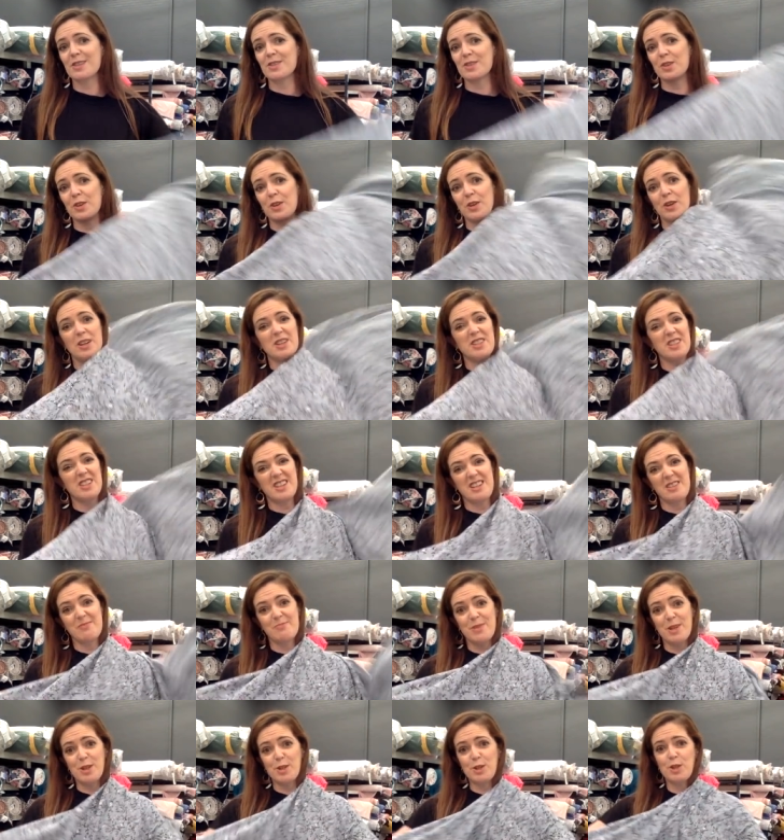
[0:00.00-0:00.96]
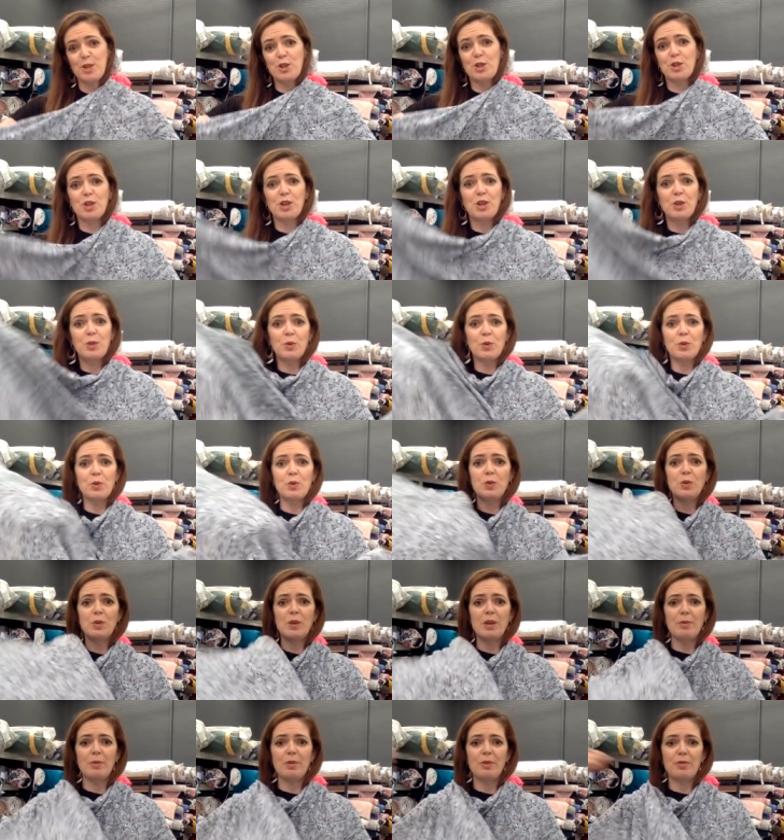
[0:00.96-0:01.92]
so I don't have much to show you at
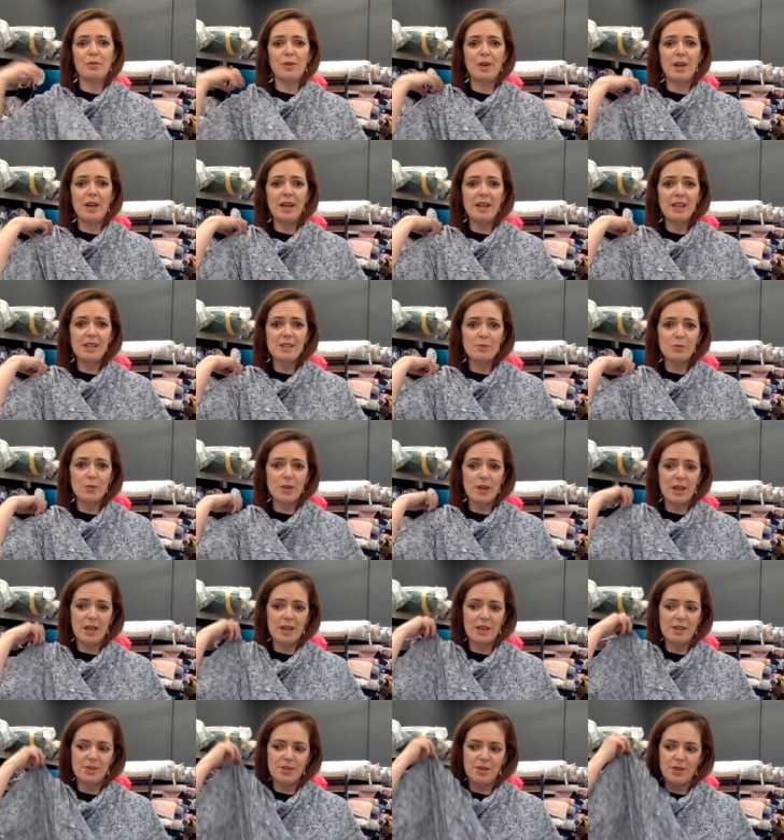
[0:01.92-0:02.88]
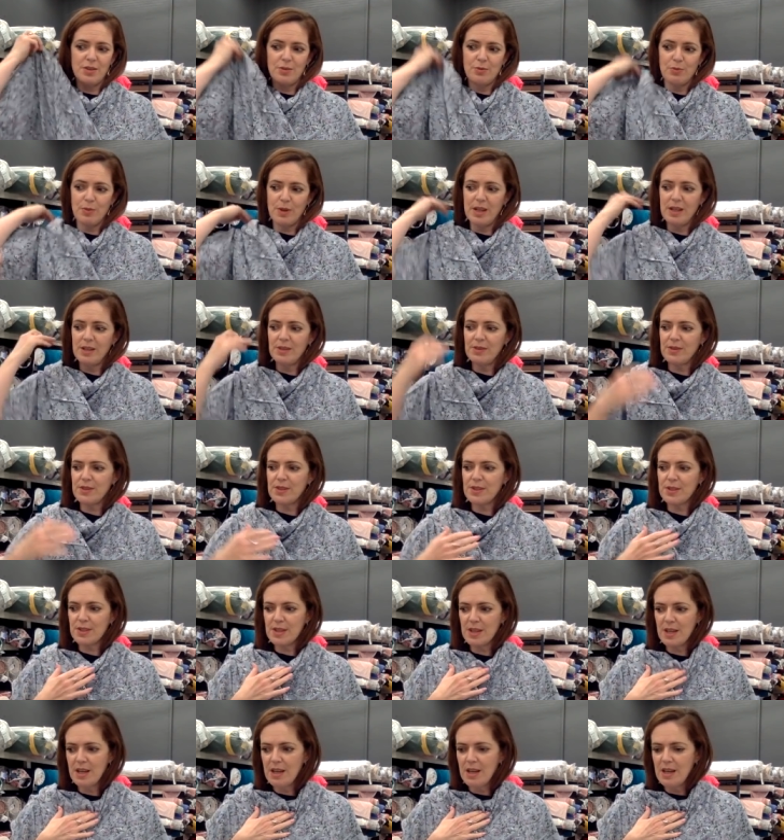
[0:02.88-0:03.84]
all, I'm afraid, in regard to threads.